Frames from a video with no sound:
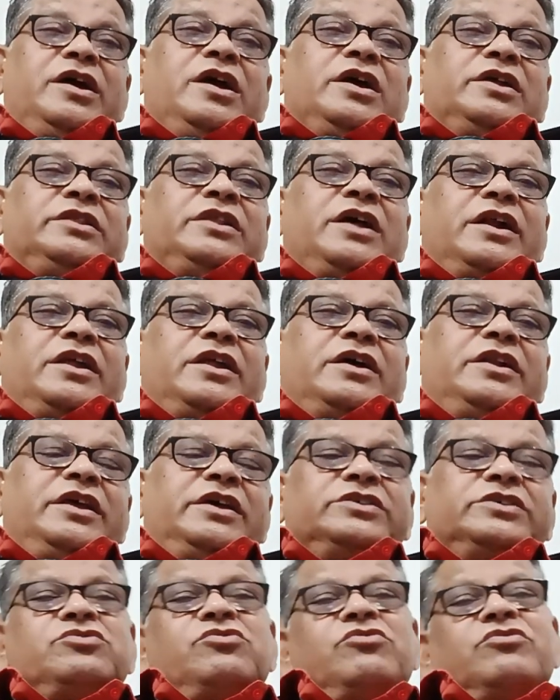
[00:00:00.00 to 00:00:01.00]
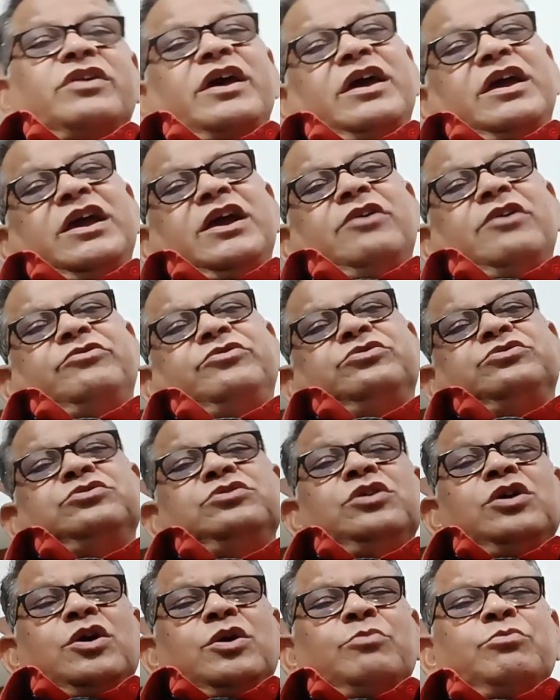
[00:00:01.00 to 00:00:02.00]
that discount I gave to
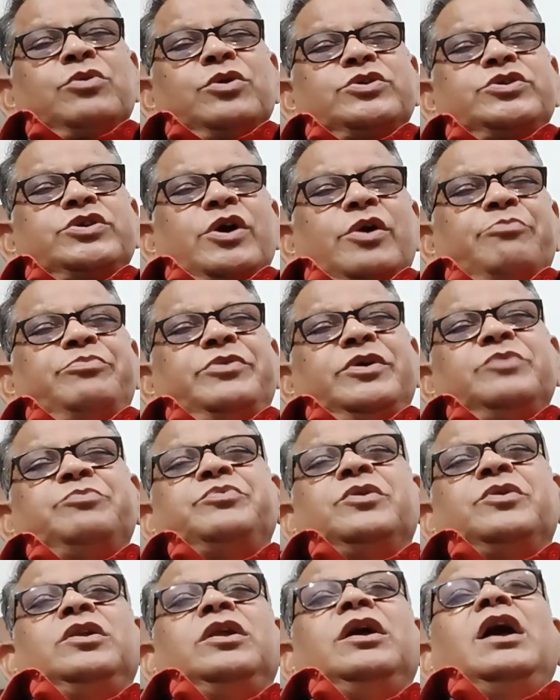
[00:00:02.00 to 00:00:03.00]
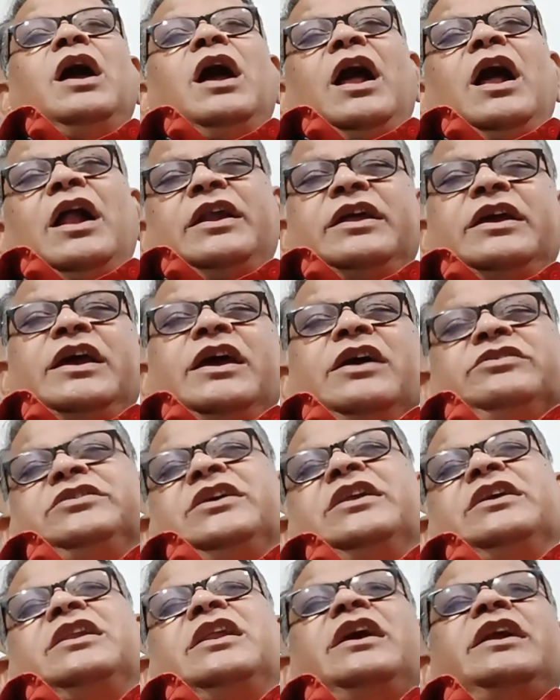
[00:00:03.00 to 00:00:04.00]
bookshop people and gave
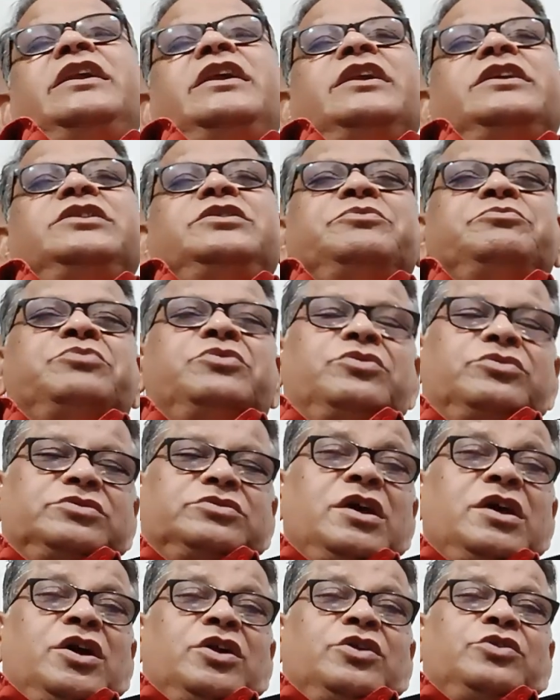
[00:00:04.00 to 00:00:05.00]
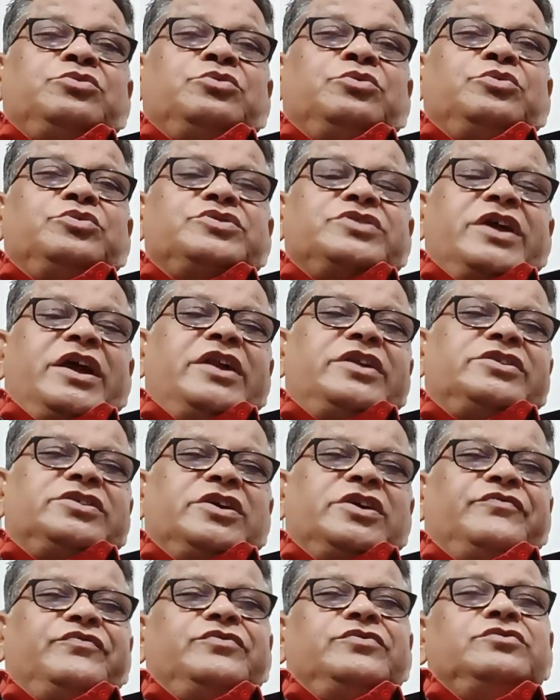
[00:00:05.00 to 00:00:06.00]
circulated the books through states
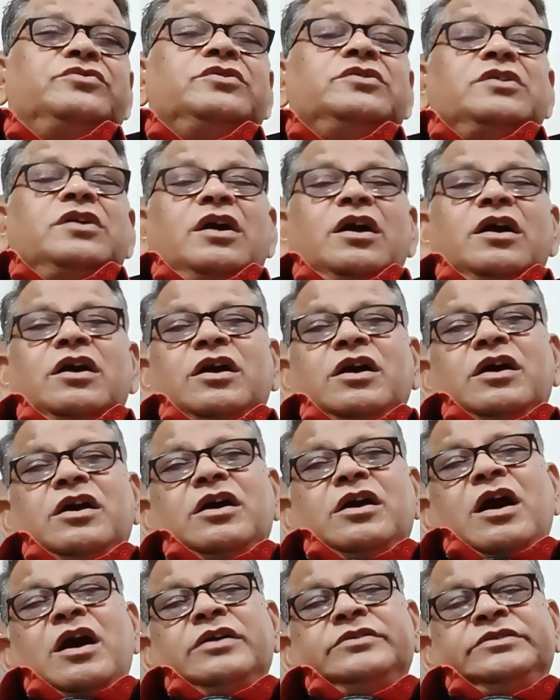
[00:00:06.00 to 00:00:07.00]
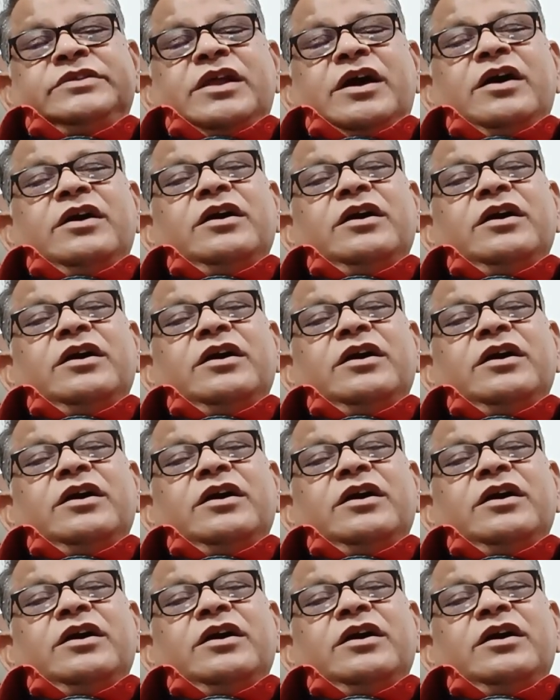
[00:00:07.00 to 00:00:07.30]
of Andhra